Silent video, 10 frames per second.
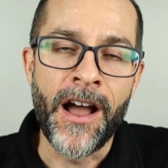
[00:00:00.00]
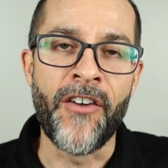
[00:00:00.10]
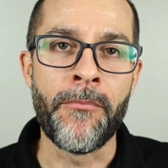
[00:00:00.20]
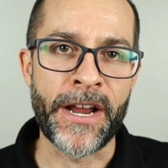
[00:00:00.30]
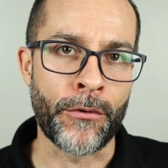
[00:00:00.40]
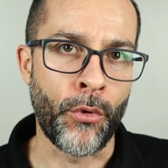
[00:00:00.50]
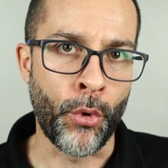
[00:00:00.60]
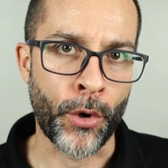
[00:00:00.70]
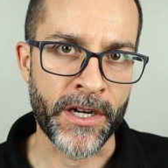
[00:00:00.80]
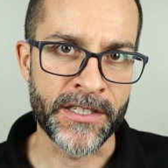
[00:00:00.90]
of
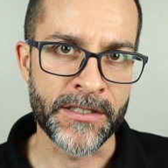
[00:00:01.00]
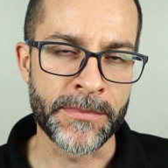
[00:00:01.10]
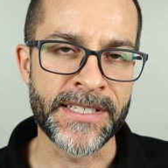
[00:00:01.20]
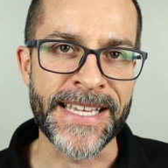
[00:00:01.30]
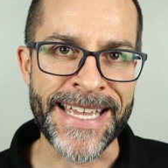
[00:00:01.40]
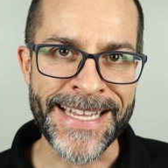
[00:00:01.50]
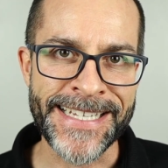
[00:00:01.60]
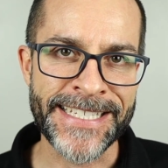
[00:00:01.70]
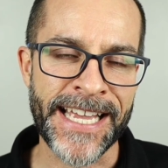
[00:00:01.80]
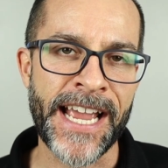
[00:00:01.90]
microorganisms
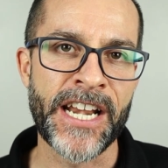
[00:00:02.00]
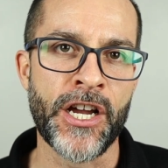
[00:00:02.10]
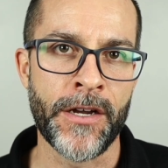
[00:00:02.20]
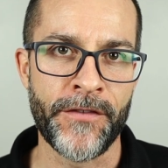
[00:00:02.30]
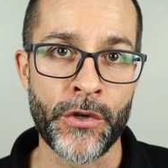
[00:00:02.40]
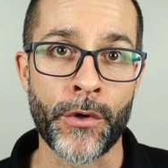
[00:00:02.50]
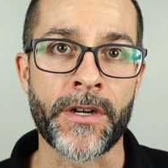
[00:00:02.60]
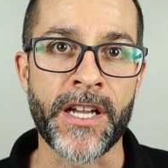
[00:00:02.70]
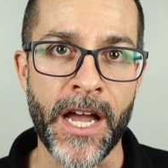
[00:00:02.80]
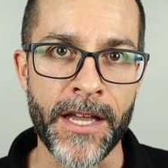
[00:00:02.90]
inside of your
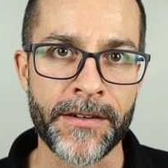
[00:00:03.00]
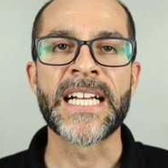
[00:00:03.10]
gut.